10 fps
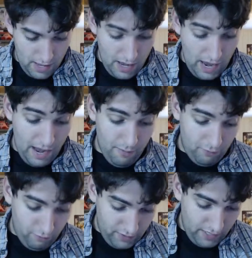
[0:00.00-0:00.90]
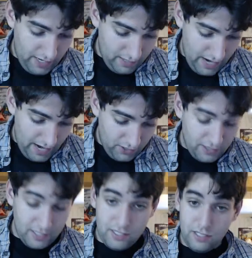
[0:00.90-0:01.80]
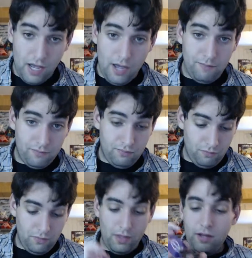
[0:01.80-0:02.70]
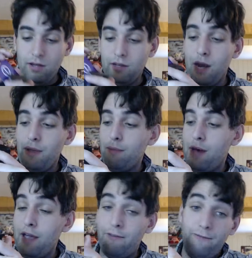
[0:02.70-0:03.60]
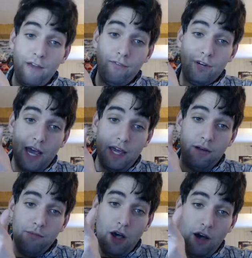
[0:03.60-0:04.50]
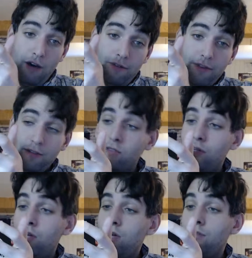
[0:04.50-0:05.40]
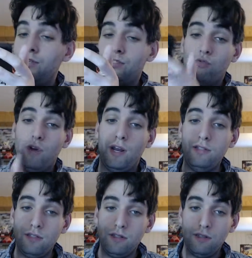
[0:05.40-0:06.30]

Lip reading: I think this is gonna be my favorite item of this crate.